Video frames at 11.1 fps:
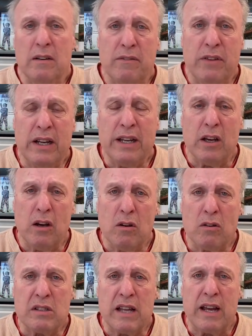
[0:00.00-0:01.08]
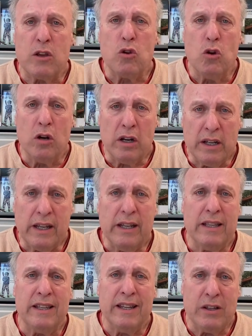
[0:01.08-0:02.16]
videos that you're going to
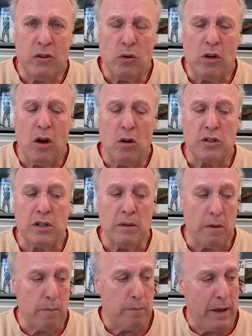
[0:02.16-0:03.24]
continue coaching